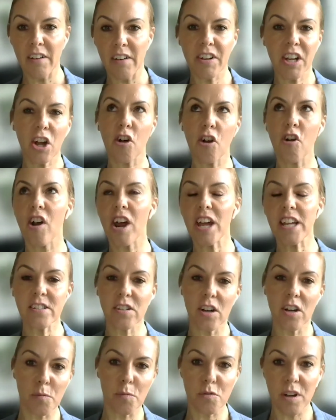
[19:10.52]
having a great
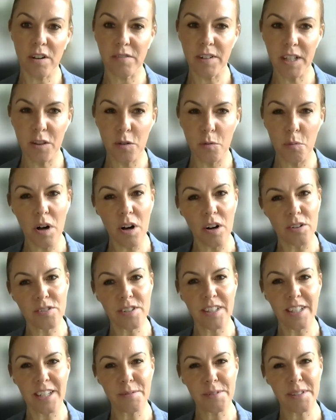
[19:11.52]
time traveling the
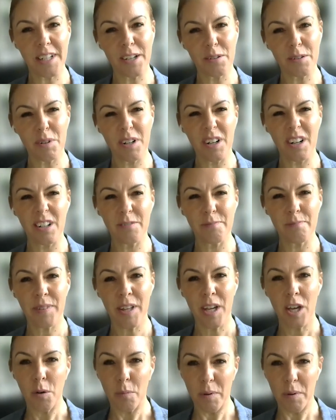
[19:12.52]
world. And it was like, well,
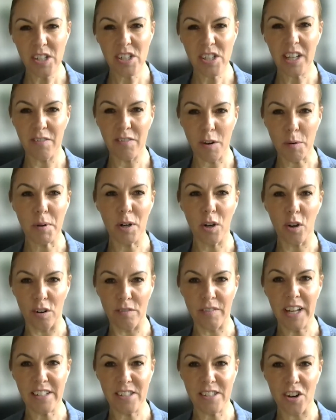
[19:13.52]
we actually give up a lot
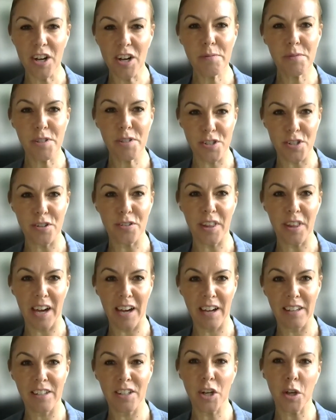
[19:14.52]
of our time to do
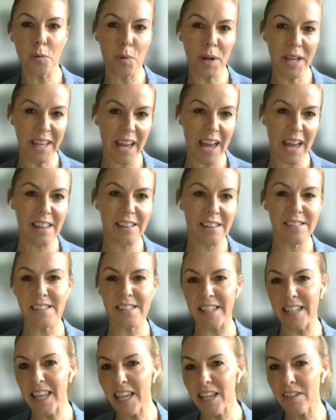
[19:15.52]
that,
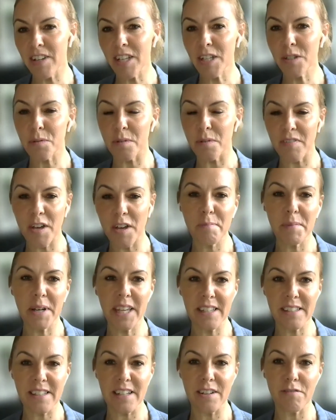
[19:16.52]
weekends and evenings with
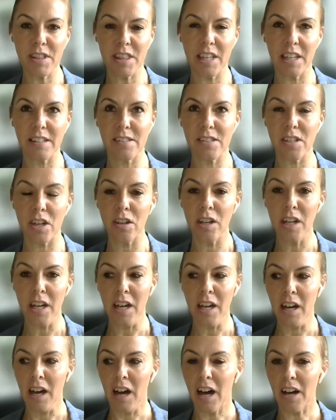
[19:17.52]
families and everything. So
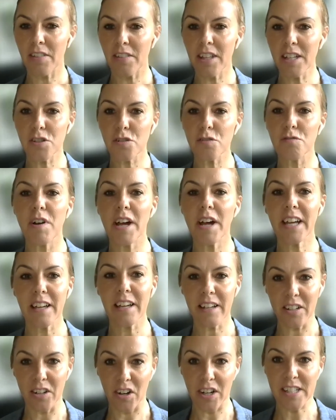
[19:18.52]
I think to
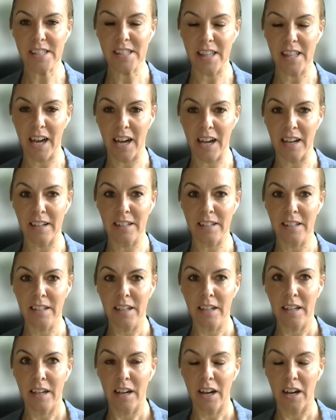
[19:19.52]
recognize that,
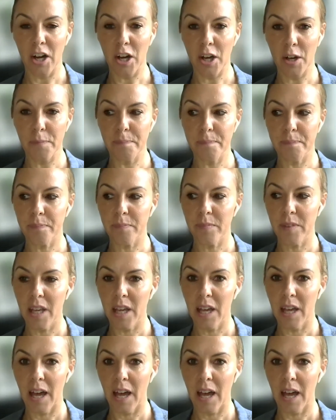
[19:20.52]
um,